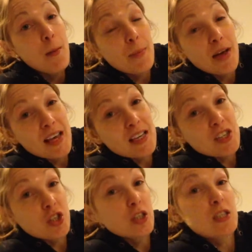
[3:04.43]
but is
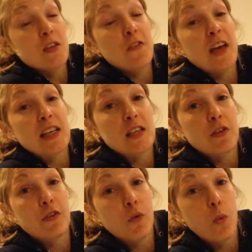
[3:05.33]
just as
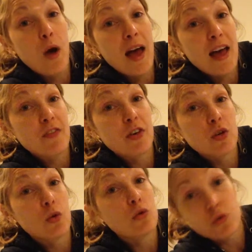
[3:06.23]
effective for whatever
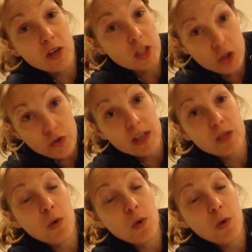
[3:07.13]
you're trying to treat,